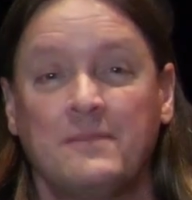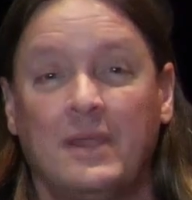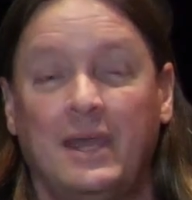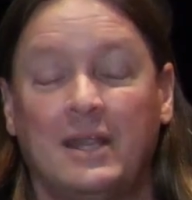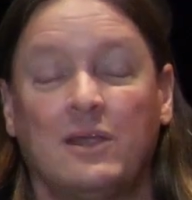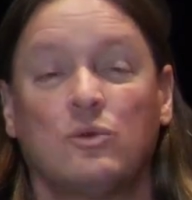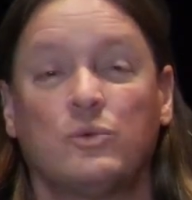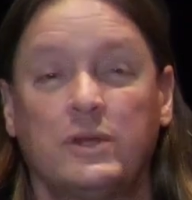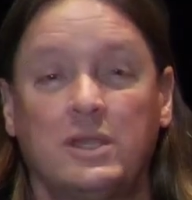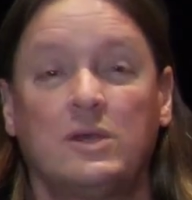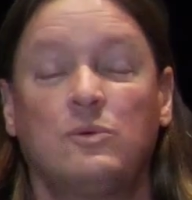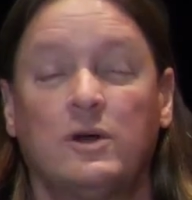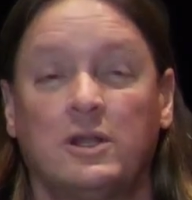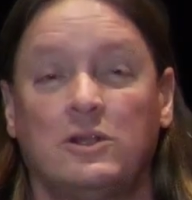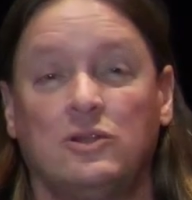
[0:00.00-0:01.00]
And I really
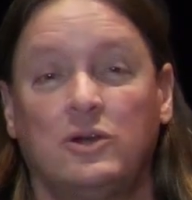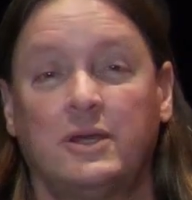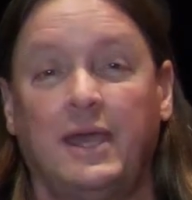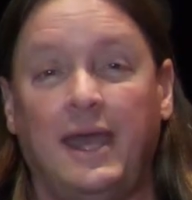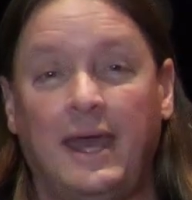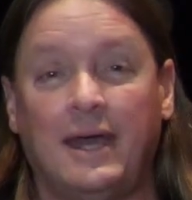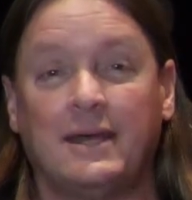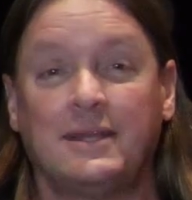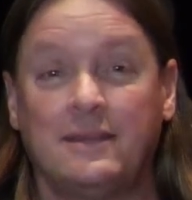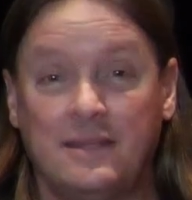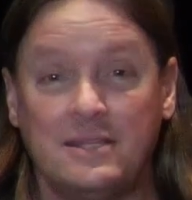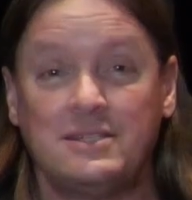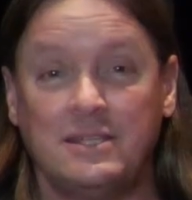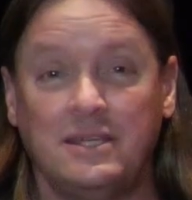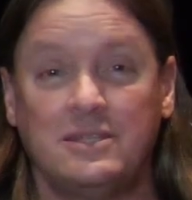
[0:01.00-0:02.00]
want to look at
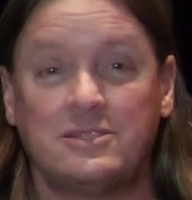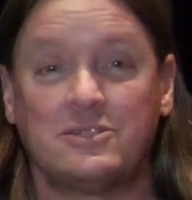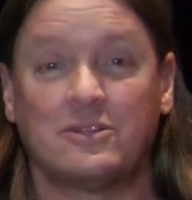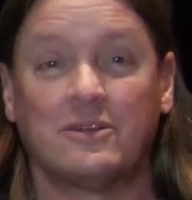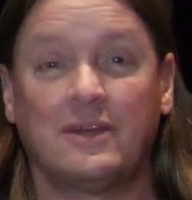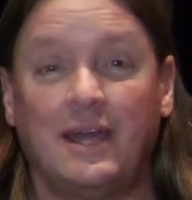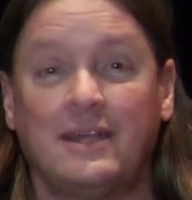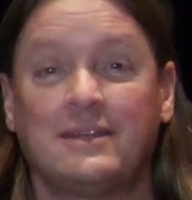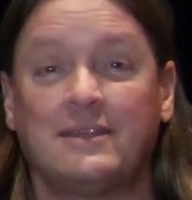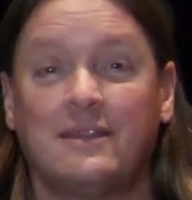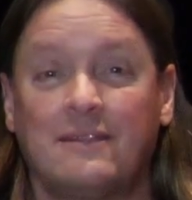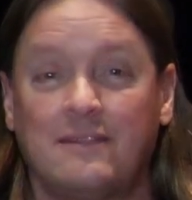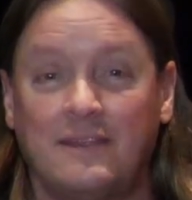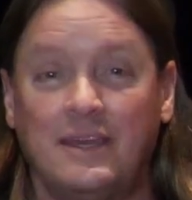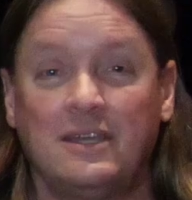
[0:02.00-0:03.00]
this Easter, at the
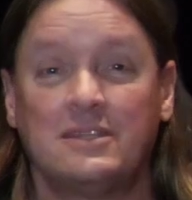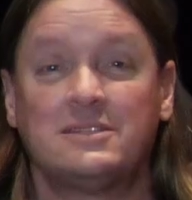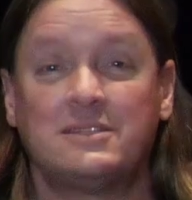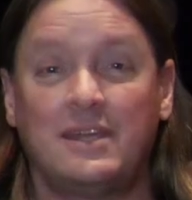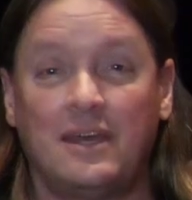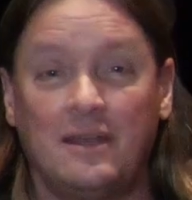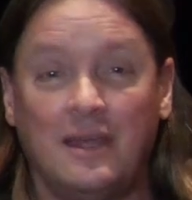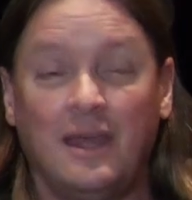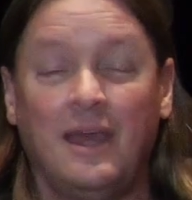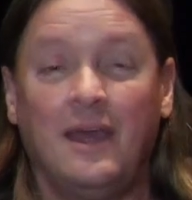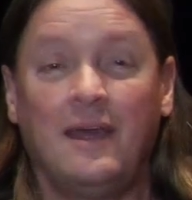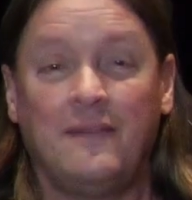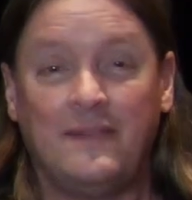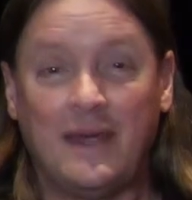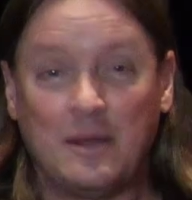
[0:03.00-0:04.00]
things that
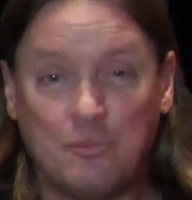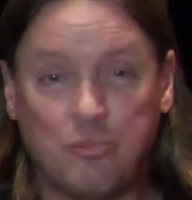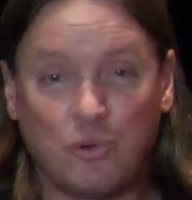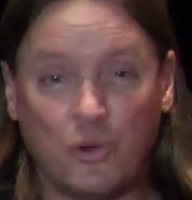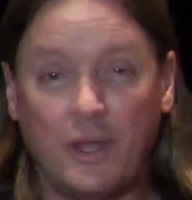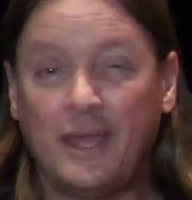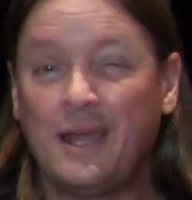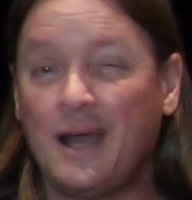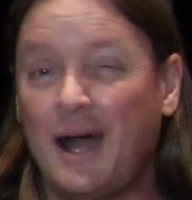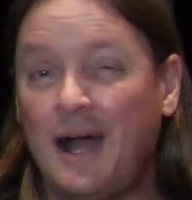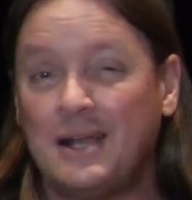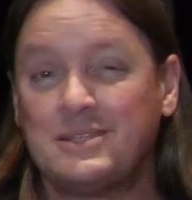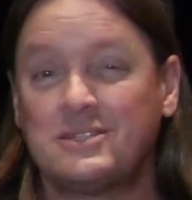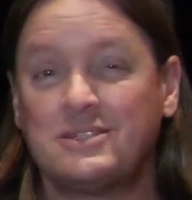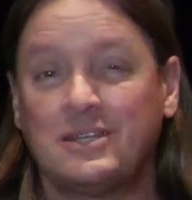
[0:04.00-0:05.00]
bring
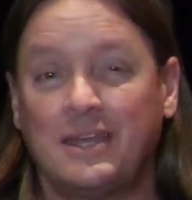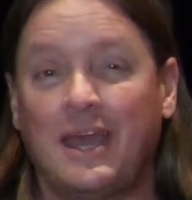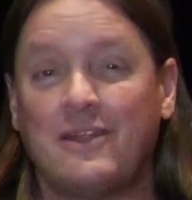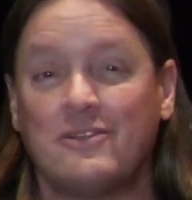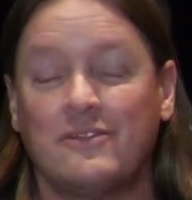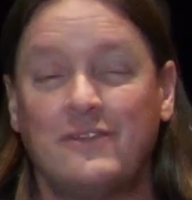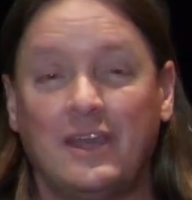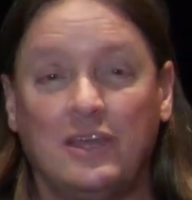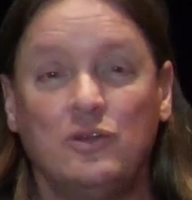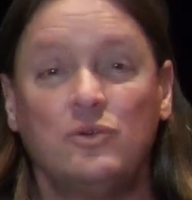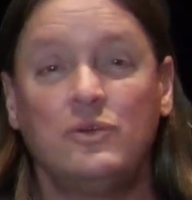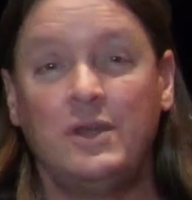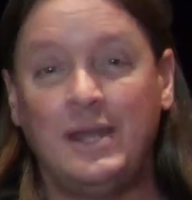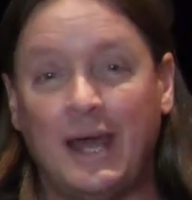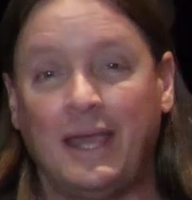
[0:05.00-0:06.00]
us together, that
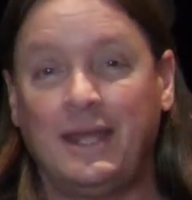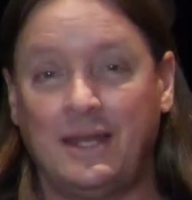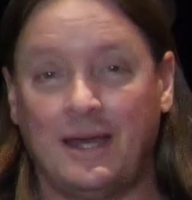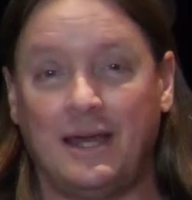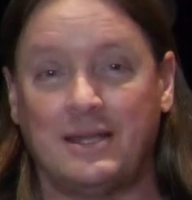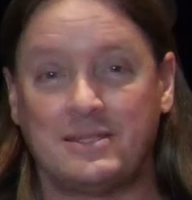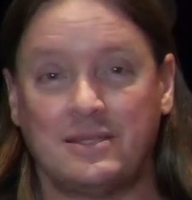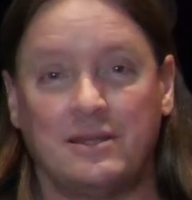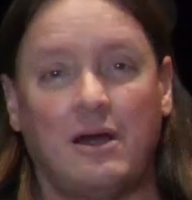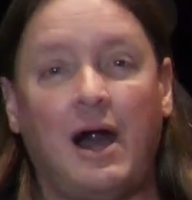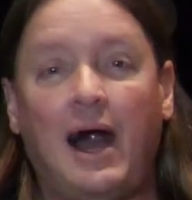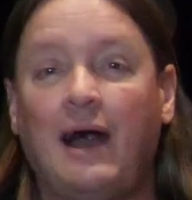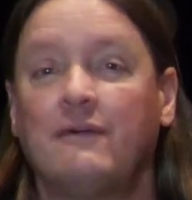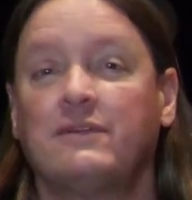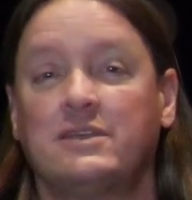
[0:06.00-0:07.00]
unite us. And
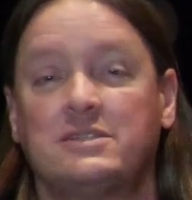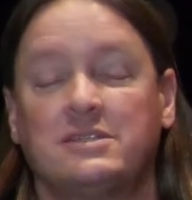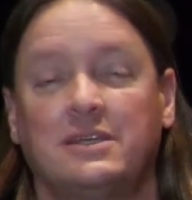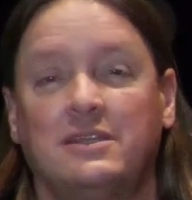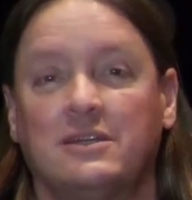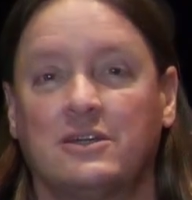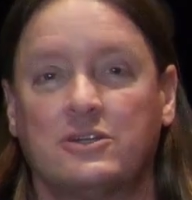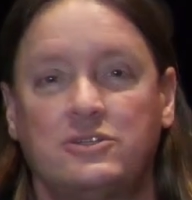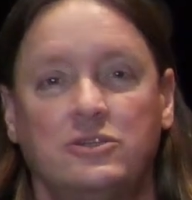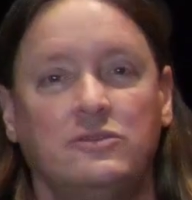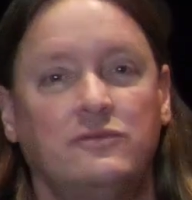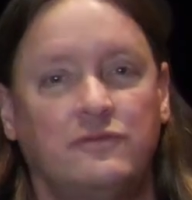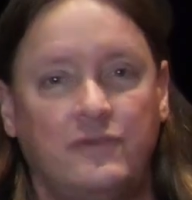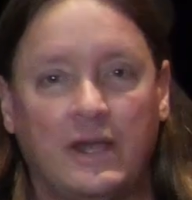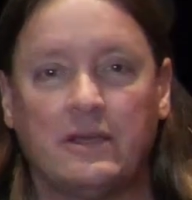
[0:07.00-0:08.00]
obviously there are two
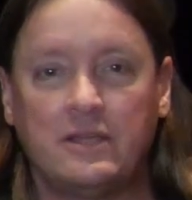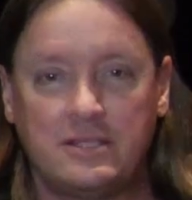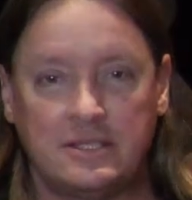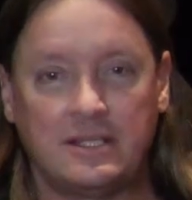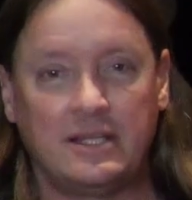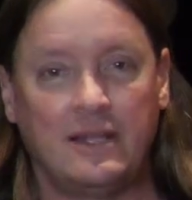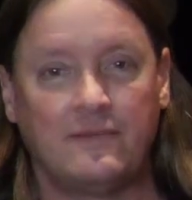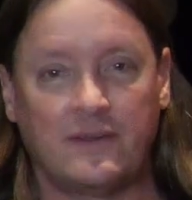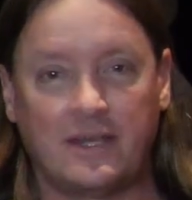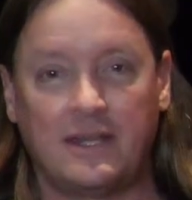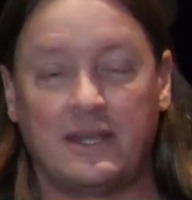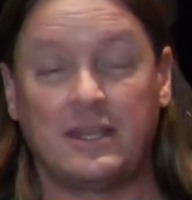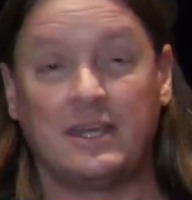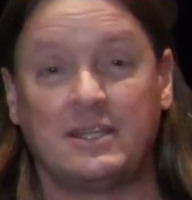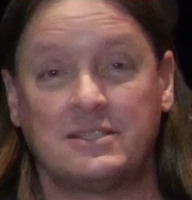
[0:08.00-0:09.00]
very
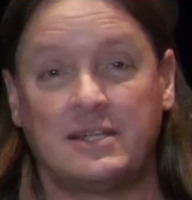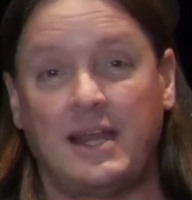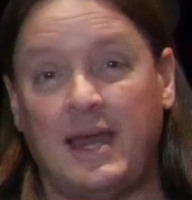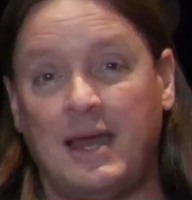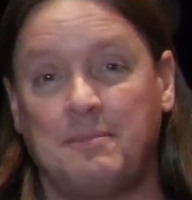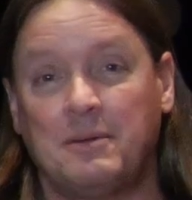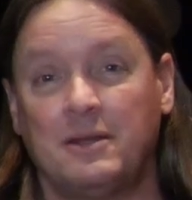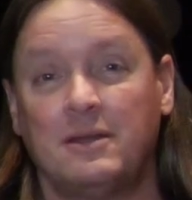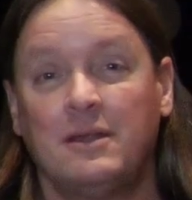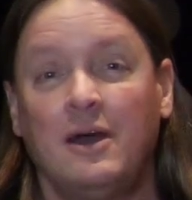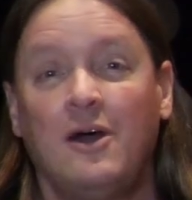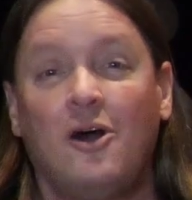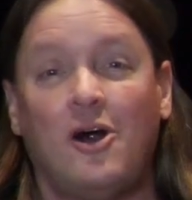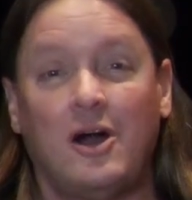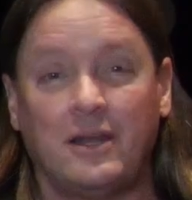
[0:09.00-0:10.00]
significant things that happen
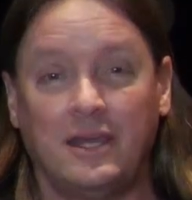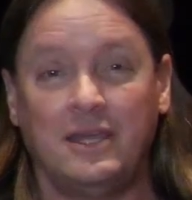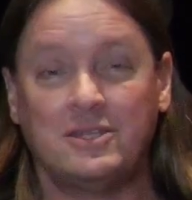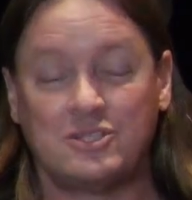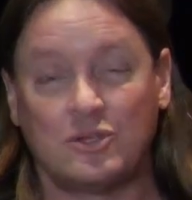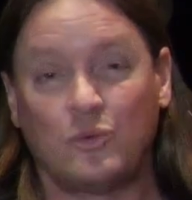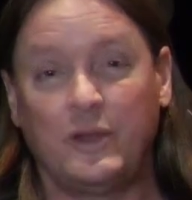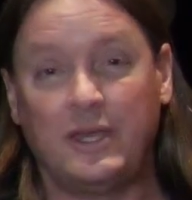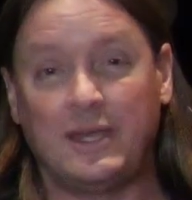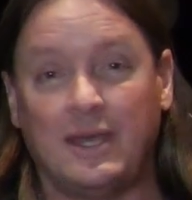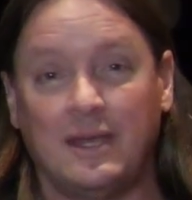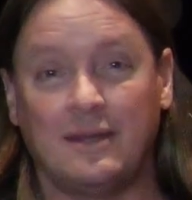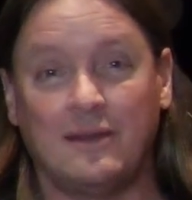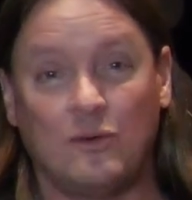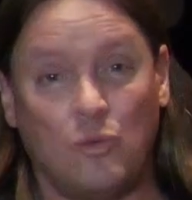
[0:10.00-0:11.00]
on Easter
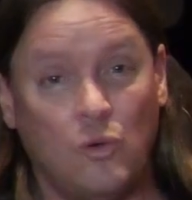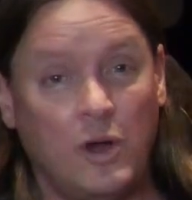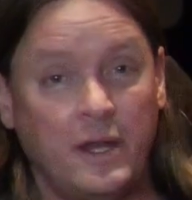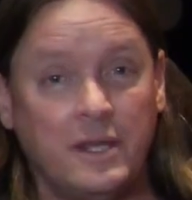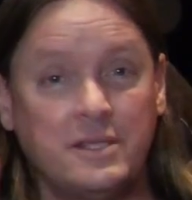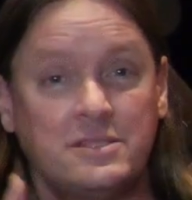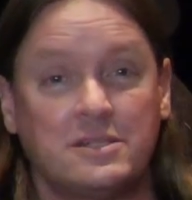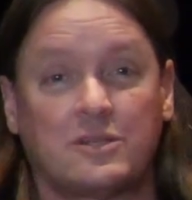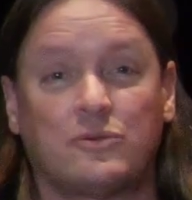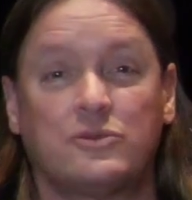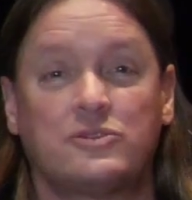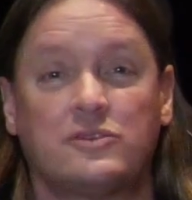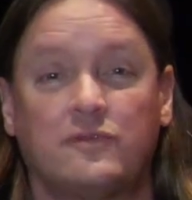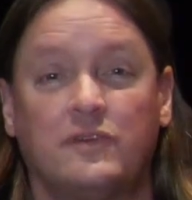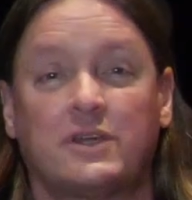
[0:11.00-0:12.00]
weekend. And one is the
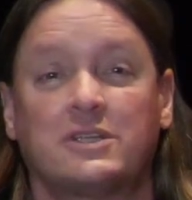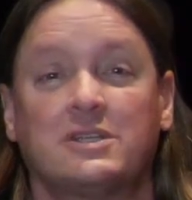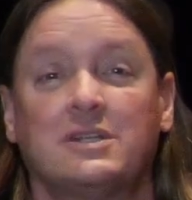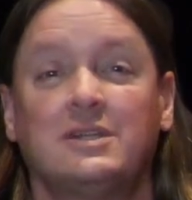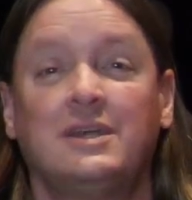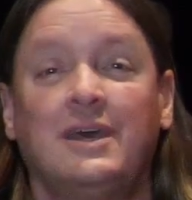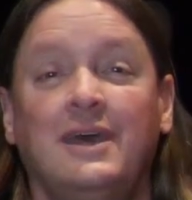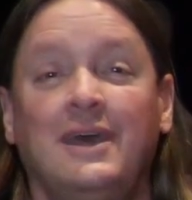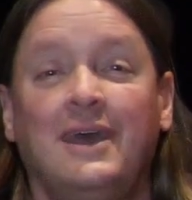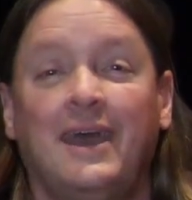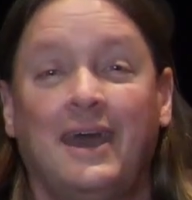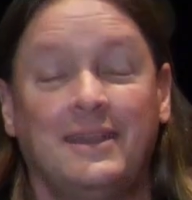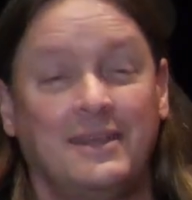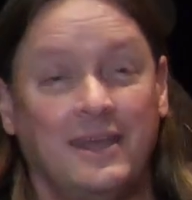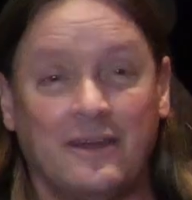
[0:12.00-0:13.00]
crucifixion,
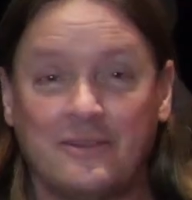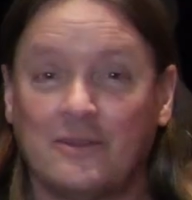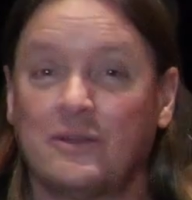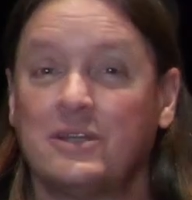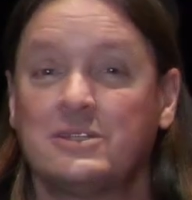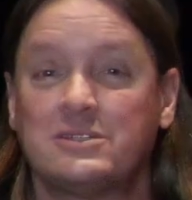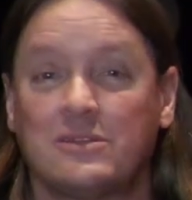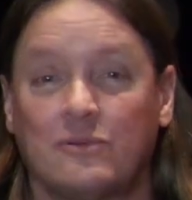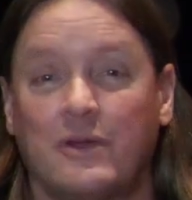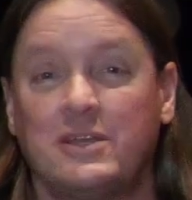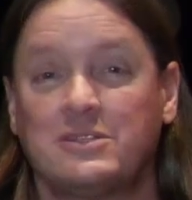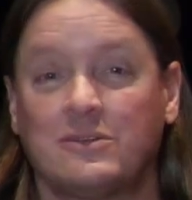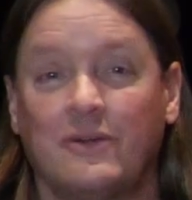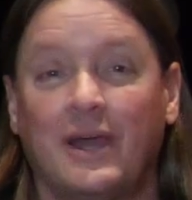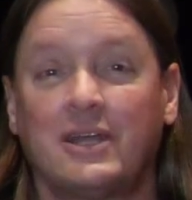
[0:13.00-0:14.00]
and the other is the
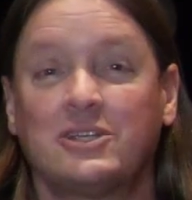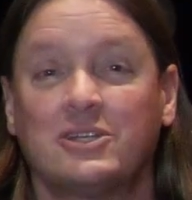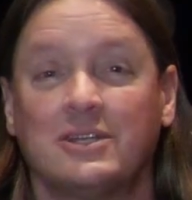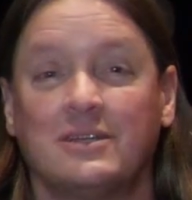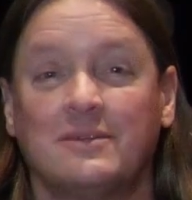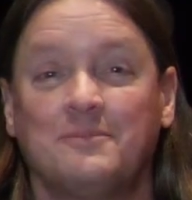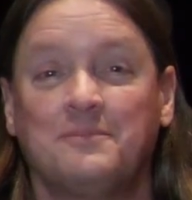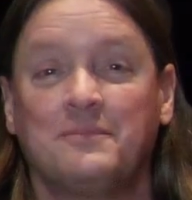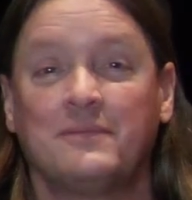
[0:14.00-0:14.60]
resurrection.